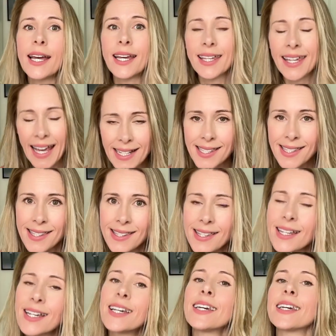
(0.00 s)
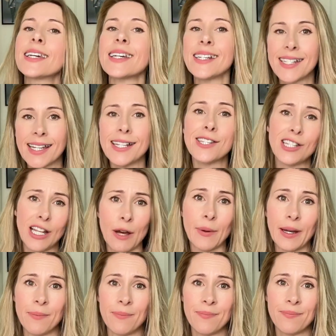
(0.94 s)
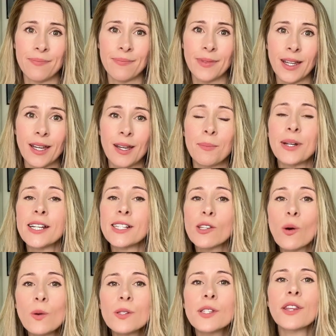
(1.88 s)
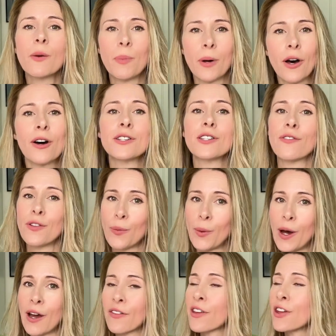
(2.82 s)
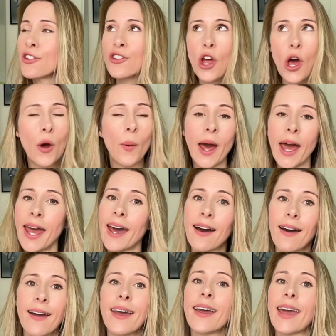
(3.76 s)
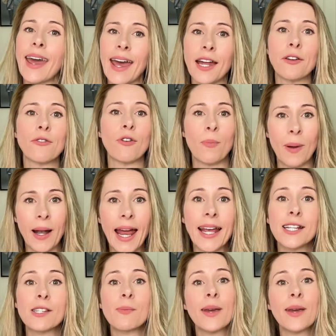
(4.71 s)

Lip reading: Yes, it is slower, but it's also the part of the work that no AI can replace,